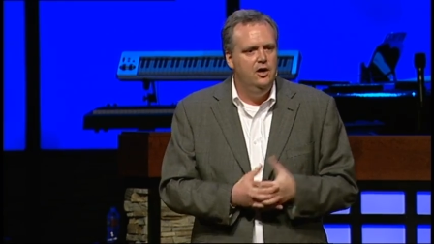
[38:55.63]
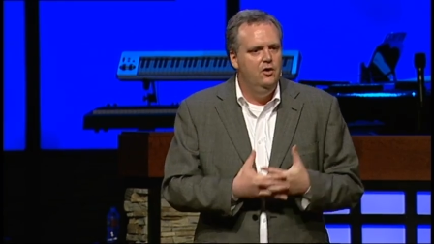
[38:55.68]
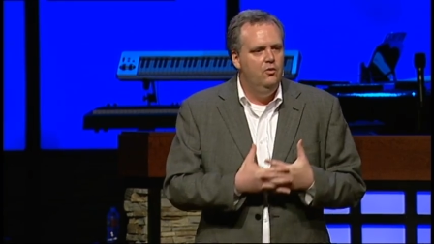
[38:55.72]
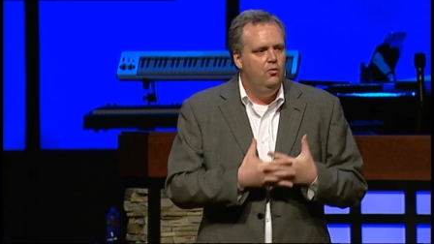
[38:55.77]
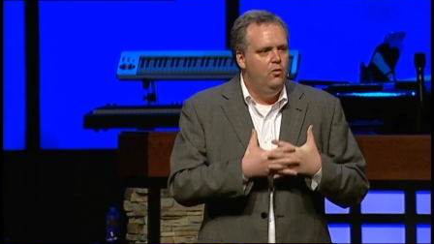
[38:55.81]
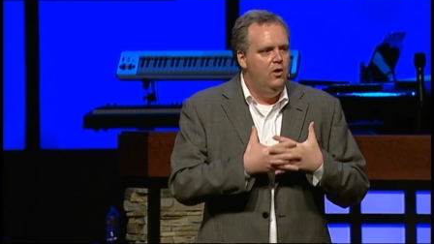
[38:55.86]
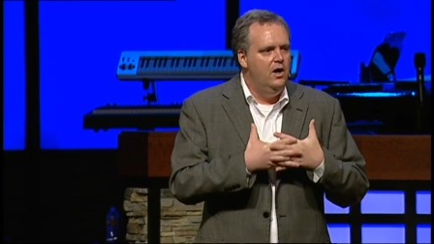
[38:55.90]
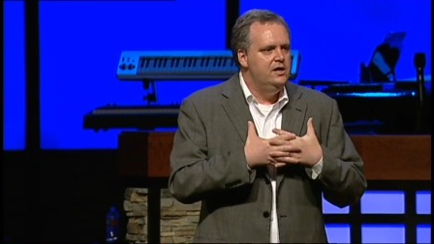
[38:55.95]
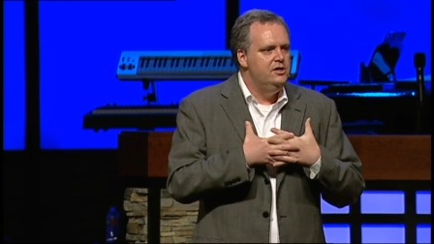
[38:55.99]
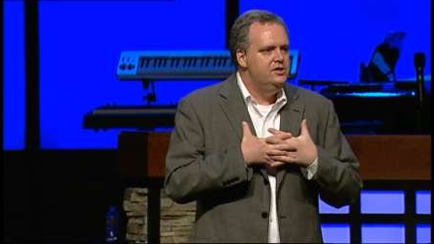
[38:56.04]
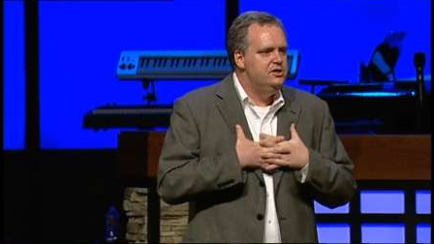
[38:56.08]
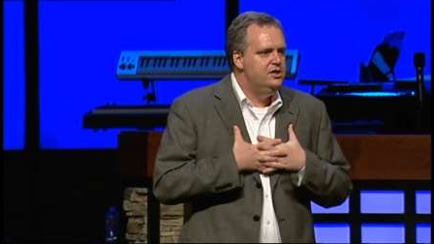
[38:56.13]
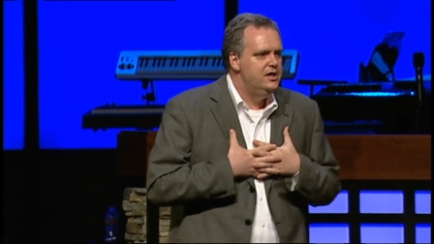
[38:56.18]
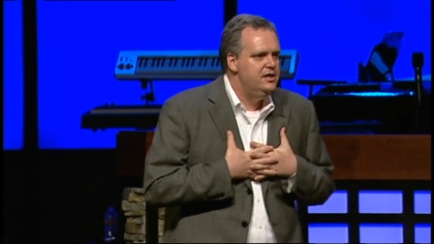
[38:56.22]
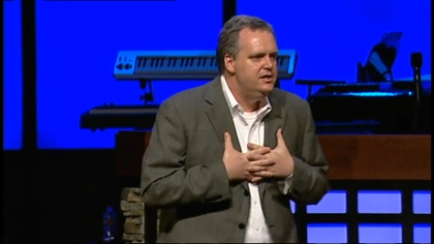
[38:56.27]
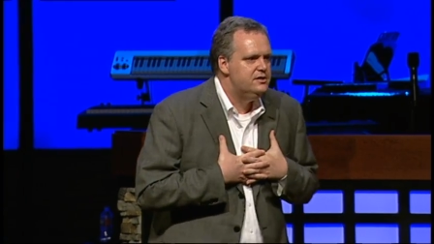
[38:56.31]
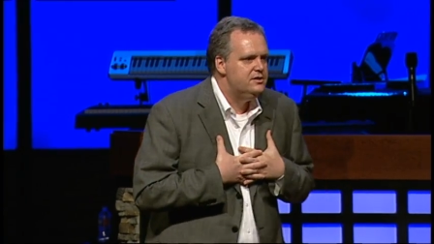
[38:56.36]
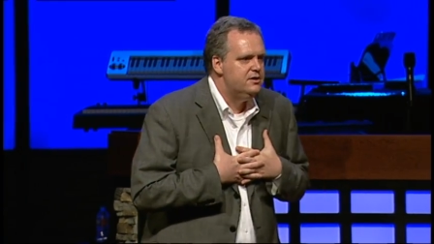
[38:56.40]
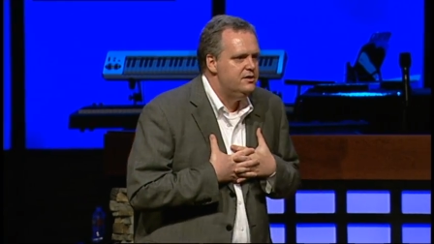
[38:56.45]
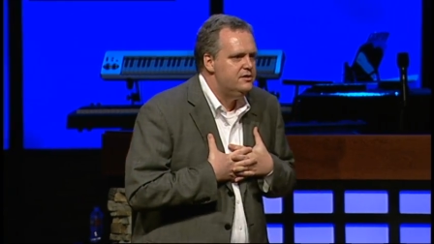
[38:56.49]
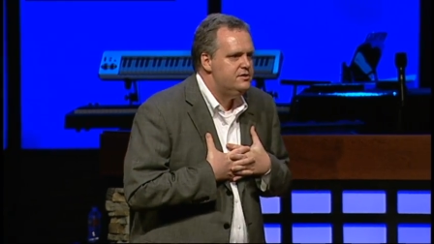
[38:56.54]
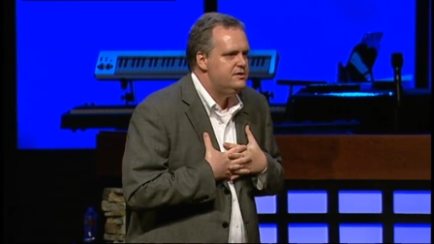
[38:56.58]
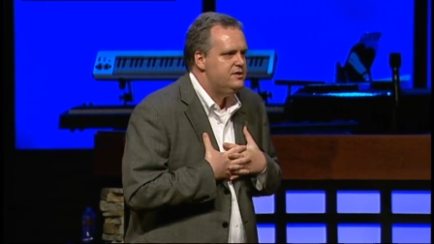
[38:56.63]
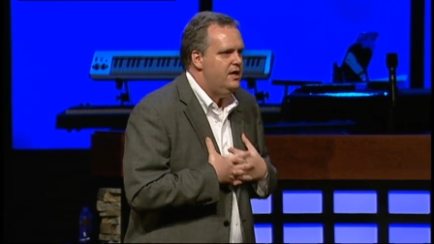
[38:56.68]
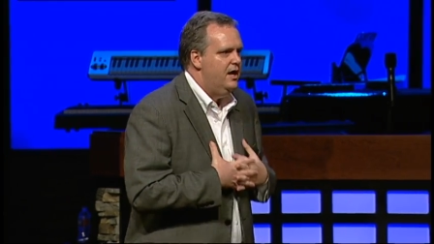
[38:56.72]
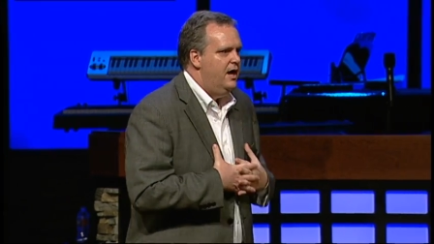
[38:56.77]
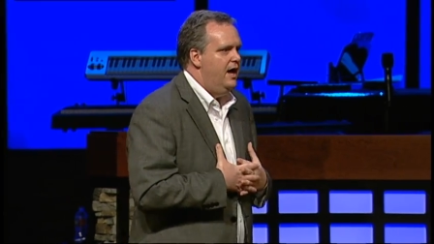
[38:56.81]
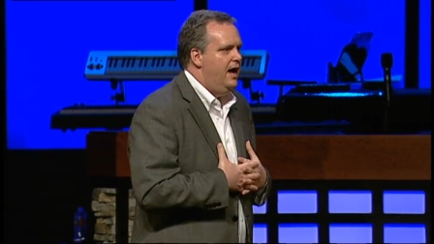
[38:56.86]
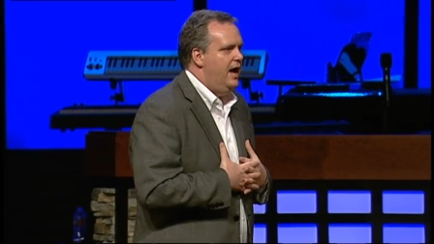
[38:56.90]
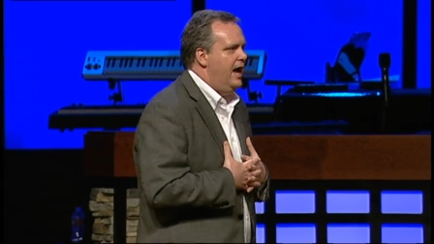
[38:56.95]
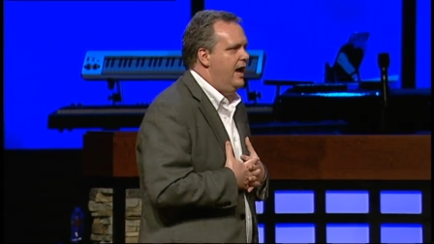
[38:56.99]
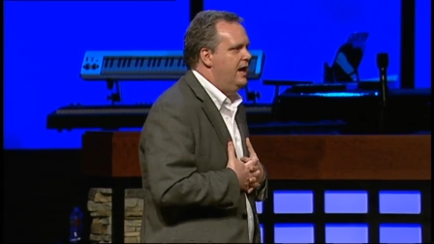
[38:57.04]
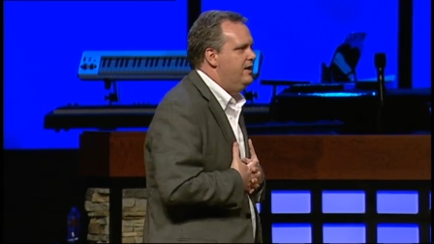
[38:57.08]
what Jesus
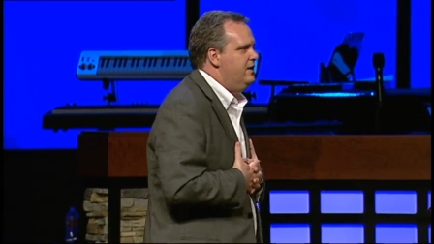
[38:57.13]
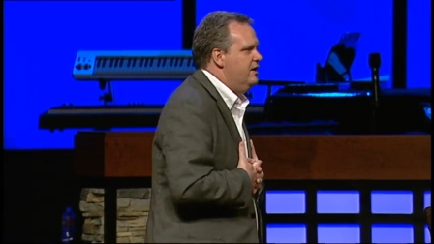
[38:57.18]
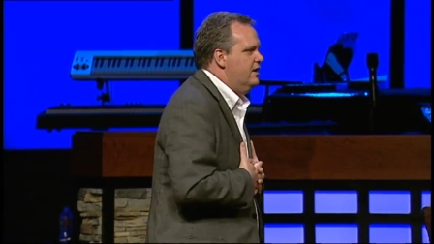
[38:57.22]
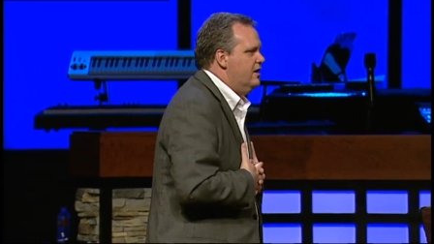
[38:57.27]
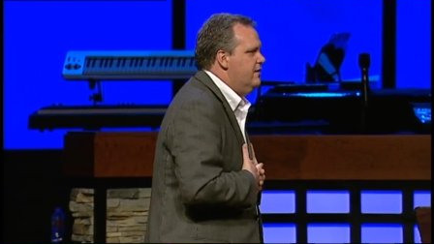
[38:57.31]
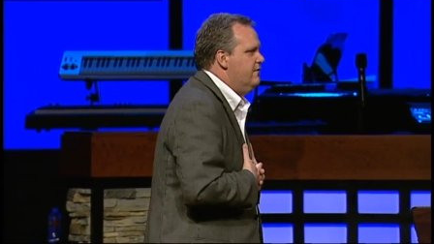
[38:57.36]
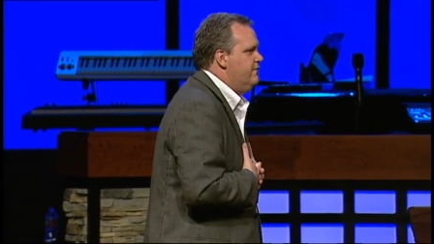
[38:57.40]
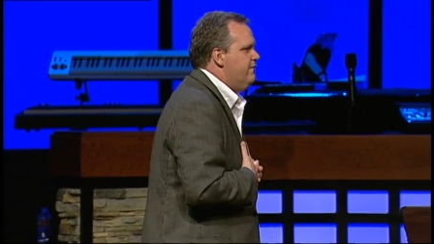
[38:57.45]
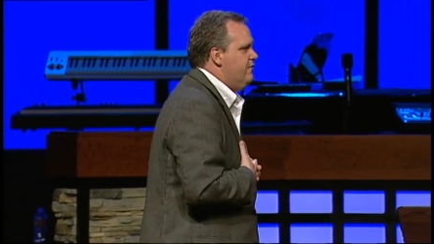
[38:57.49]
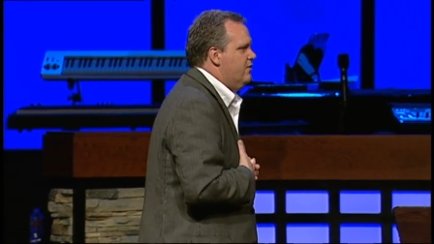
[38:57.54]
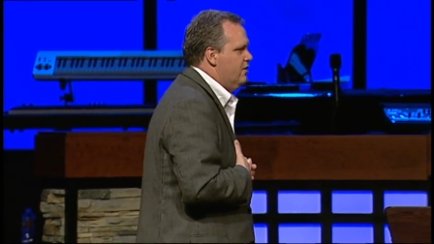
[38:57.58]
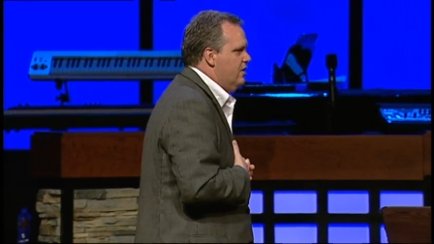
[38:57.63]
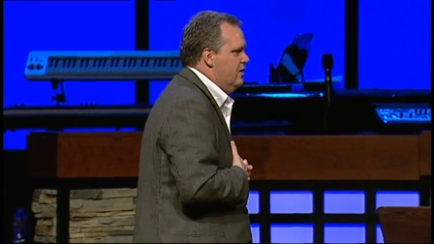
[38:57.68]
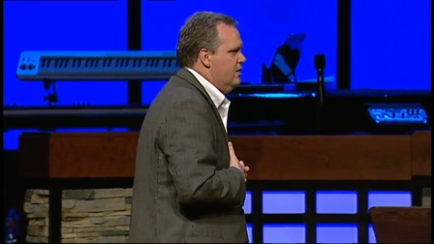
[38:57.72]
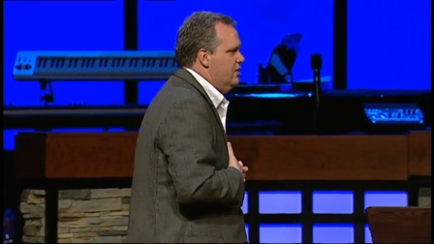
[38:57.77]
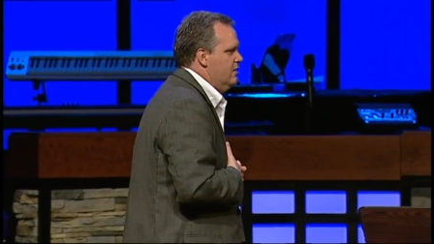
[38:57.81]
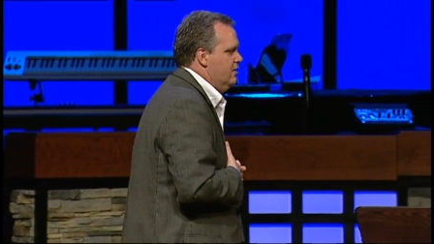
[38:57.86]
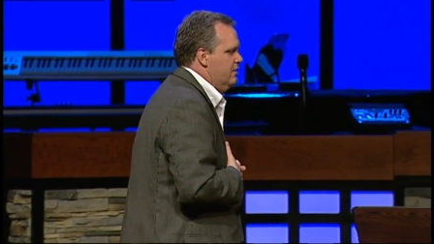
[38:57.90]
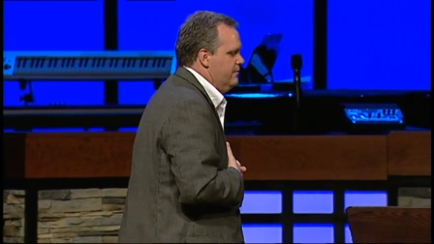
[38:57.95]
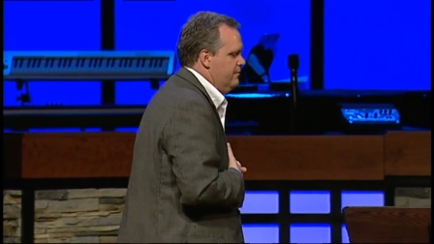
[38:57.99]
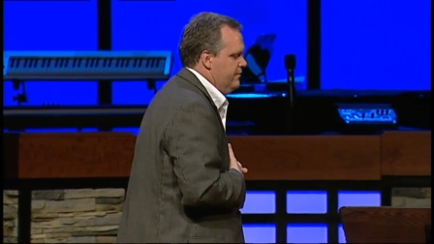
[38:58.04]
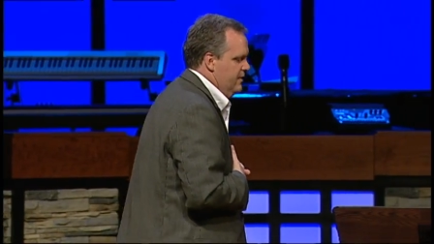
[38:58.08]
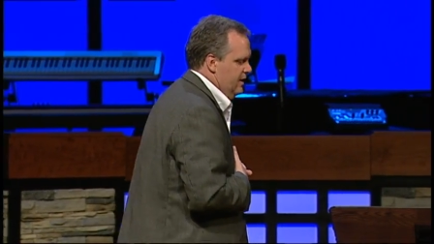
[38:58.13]
had done for her.